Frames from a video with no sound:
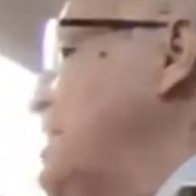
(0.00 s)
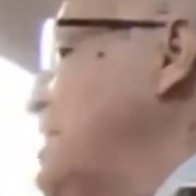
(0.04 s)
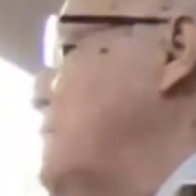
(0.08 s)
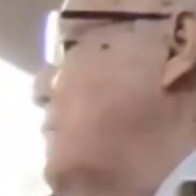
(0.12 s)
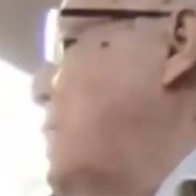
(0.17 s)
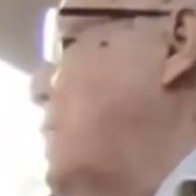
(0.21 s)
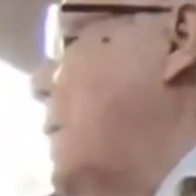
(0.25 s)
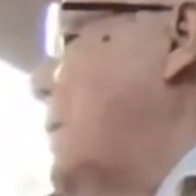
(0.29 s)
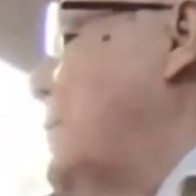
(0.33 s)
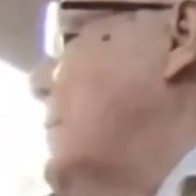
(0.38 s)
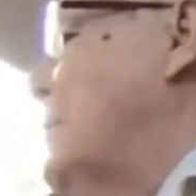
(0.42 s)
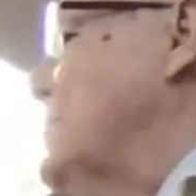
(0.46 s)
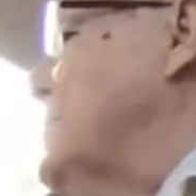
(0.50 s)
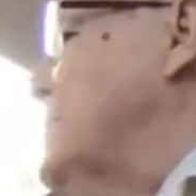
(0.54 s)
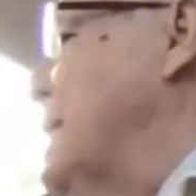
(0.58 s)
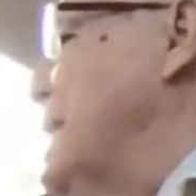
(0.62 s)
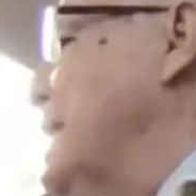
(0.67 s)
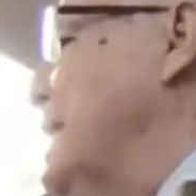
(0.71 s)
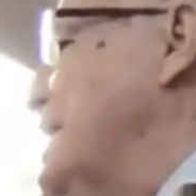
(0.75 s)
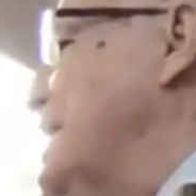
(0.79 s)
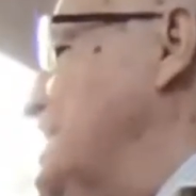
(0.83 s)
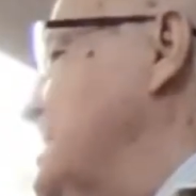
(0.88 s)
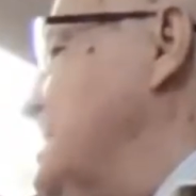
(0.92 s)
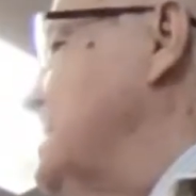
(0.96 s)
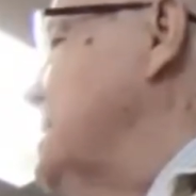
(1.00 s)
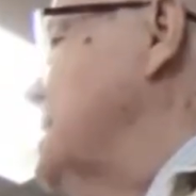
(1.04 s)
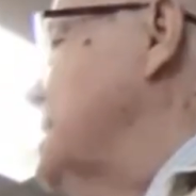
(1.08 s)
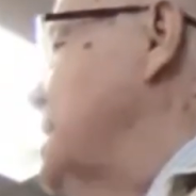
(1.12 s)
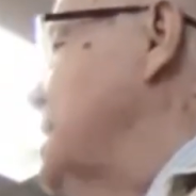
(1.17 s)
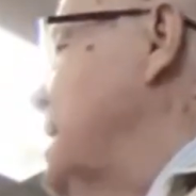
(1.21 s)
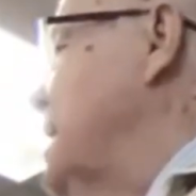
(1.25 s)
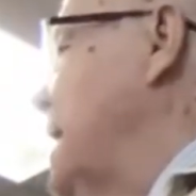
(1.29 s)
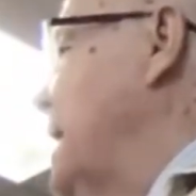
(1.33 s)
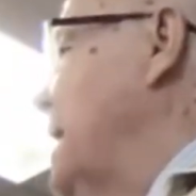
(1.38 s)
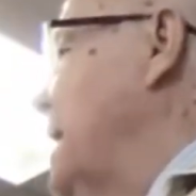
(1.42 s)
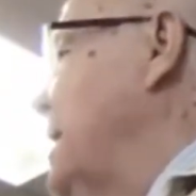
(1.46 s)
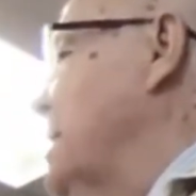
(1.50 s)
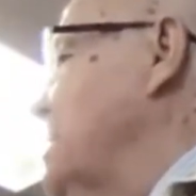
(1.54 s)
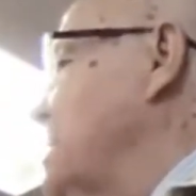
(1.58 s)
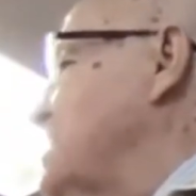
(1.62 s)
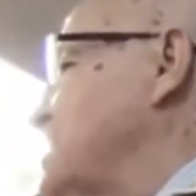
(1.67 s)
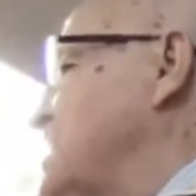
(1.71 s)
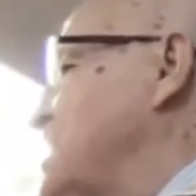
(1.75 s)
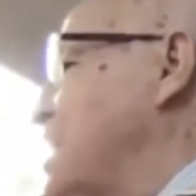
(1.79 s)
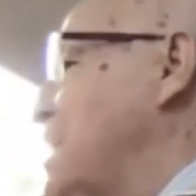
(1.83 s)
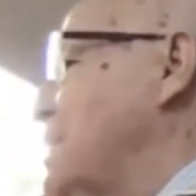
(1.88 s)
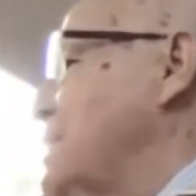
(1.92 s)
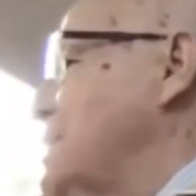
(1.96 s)
Paul said? He
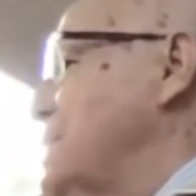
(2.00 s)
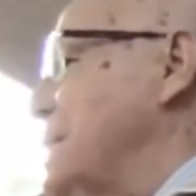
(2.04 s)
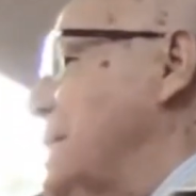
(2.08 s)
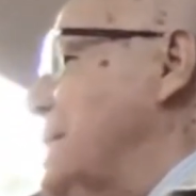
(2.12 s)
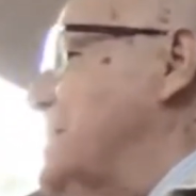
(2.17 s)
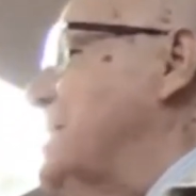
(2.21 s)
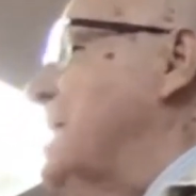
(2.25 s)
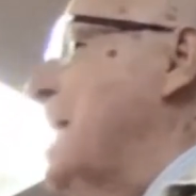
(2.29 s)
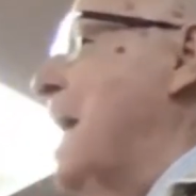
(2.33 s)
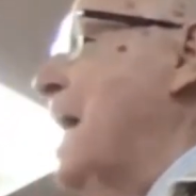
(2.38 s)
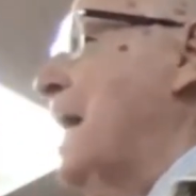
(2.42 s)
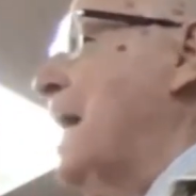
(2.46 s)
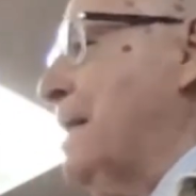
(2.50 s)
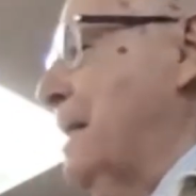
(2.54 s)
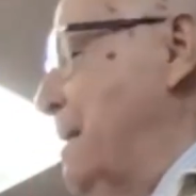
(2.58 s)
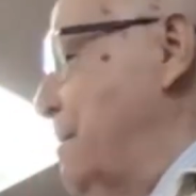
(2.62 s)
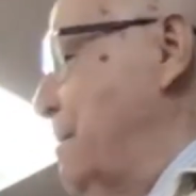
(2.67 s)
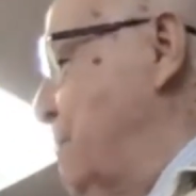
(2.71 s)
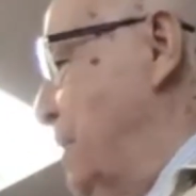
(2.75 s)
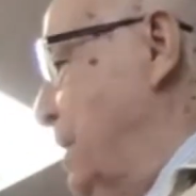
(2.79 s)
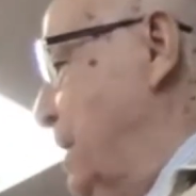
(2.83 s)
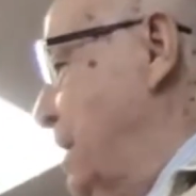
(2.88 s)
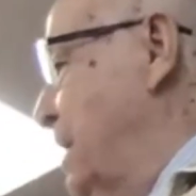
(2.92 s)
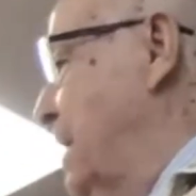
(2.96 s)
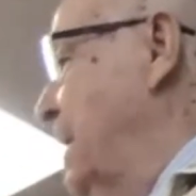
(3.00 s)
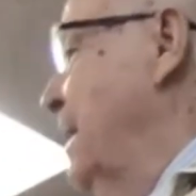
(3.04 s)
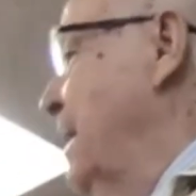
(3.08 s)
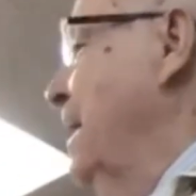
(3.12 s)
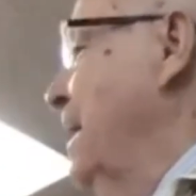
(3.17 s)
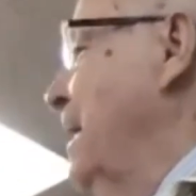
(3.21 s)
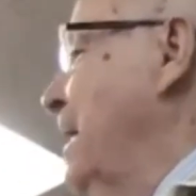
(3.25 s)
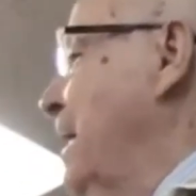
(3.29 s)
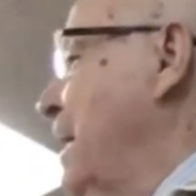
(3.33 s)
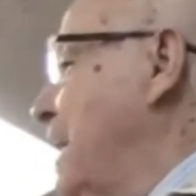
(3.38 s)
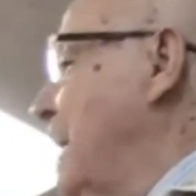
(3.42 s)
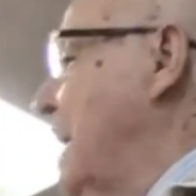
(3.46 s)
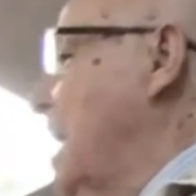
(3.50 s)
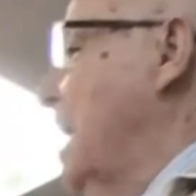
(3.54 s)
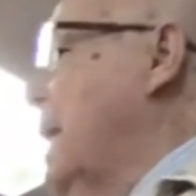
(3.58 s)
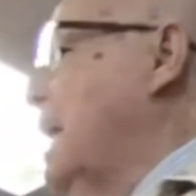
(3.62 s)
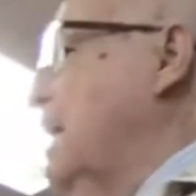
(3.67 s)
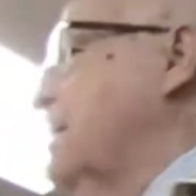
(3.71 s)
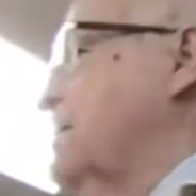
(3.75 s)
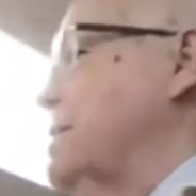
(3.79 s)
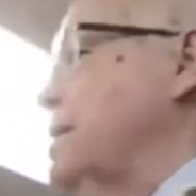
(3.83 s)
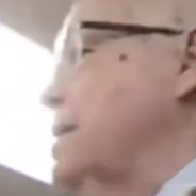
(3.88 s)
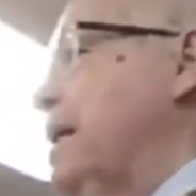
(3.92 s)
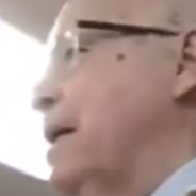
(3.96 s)
doesn't tell us exactly, but
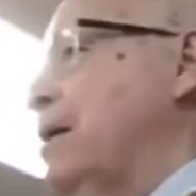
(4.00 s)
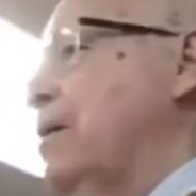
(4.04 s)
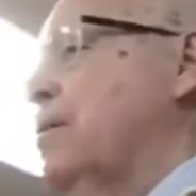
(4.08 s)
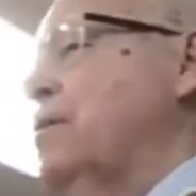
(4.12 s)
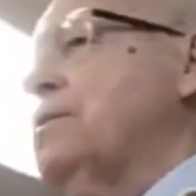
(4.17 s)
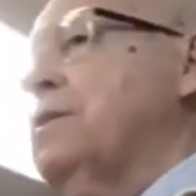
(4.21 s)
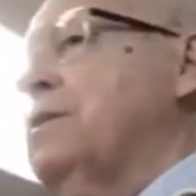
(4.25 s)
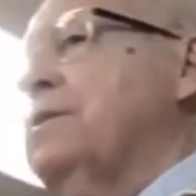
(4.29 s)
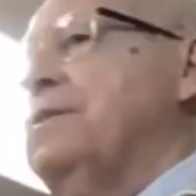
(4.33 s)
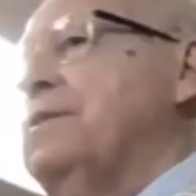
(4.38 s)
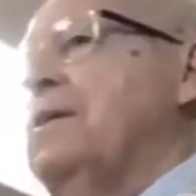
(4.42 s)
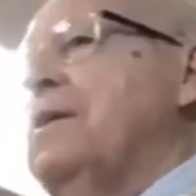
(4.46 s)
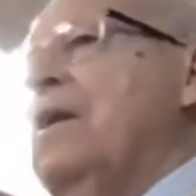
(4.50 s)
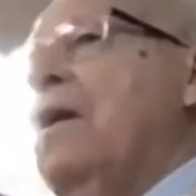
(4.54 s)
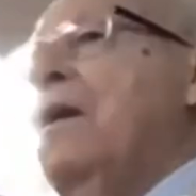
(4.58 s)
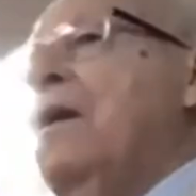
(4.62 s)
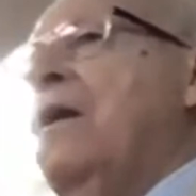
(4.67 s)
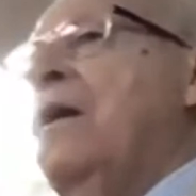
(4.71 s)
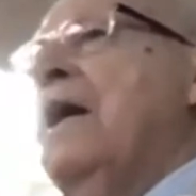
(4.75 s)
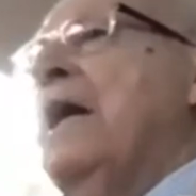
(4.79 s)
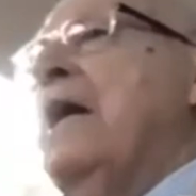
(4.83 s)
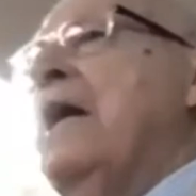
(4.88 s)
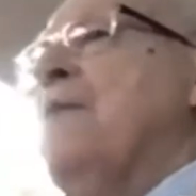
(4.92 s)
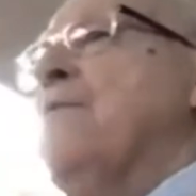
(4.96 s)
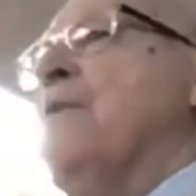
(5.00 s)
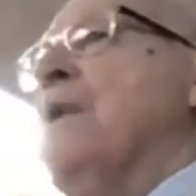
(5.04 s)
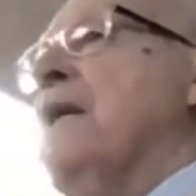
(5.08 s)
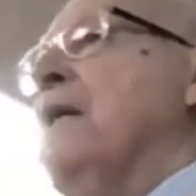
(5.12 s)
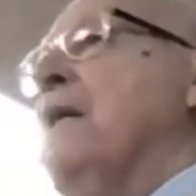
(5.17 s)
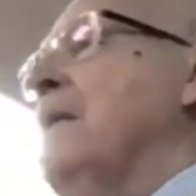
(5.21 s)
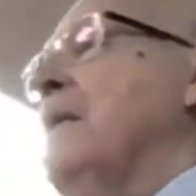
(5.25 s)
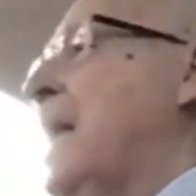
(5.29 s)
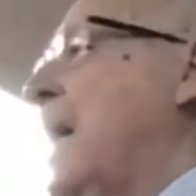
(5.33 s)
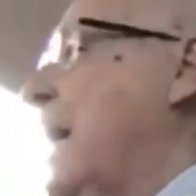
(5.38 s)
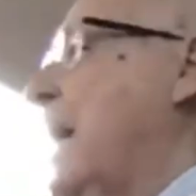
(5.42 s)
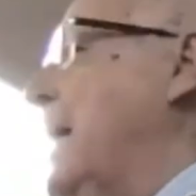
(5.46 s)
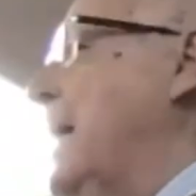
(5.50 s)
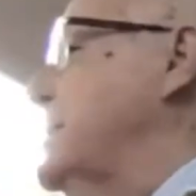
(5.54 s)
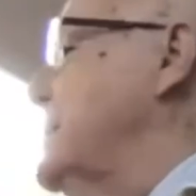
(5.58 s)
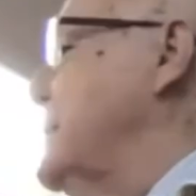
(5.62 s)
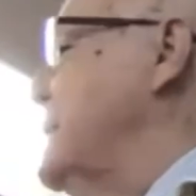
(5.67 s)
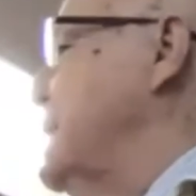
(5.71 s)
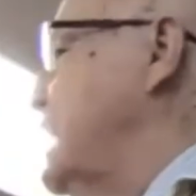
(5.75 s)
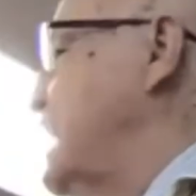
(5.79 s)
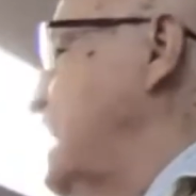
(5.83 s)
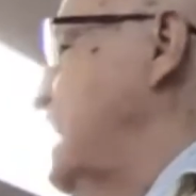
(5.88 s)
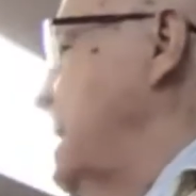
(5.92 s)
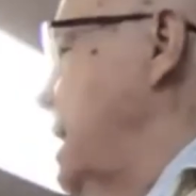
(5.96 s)
as he looked at the law, he realized,
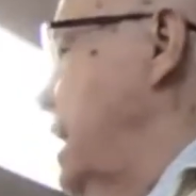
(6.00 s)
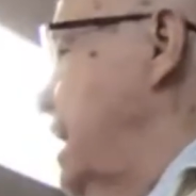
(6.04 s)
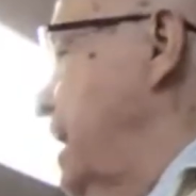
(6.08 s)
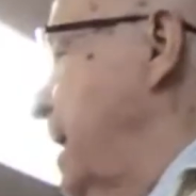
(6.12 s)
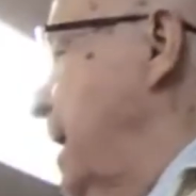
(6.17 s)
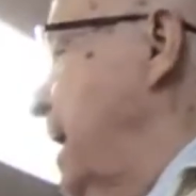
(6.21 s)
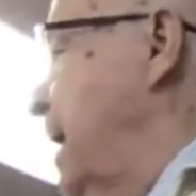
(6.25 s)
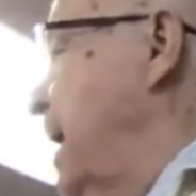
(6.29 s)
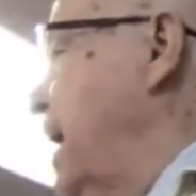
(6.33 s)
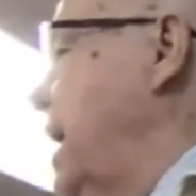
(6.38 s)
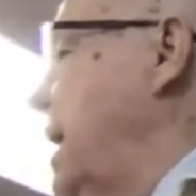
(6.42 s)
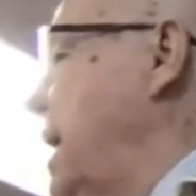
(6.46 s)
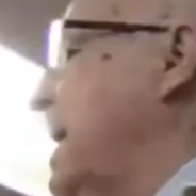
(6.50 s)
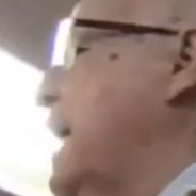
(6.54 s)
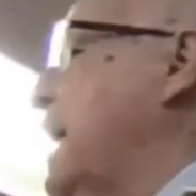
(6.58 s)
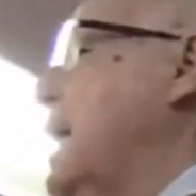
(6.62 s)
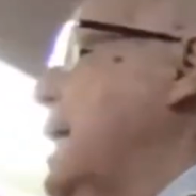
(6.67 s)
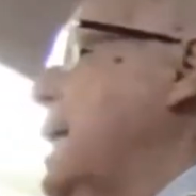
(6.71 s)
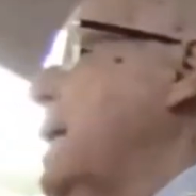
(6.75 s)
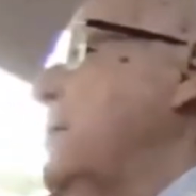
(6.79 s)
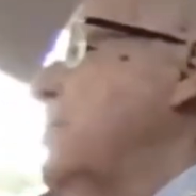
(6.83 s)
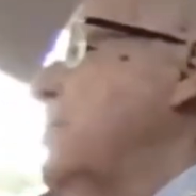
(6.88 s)
hey,